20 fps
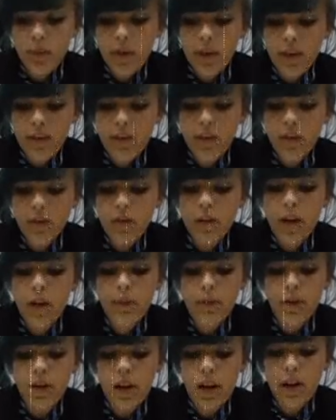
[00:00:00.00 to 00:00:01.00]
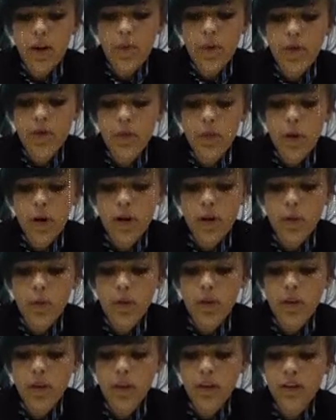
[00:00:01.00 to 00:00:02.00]
but they still kept their head above water
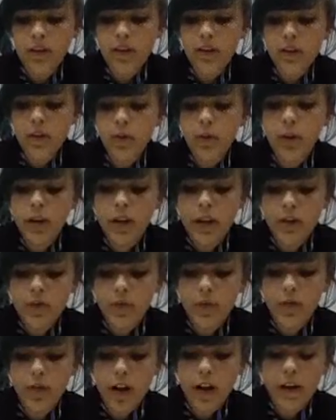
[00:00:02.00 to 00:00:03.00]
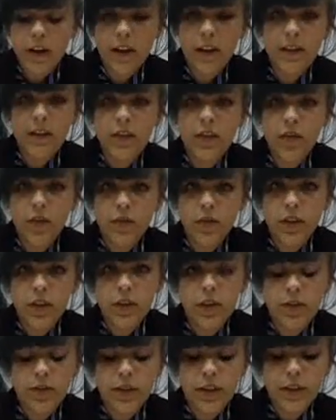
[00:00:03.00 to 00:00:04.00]
with continual aid from China and the Soviet
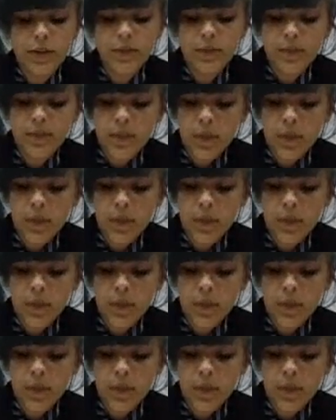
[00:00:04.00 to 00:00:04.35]
Union.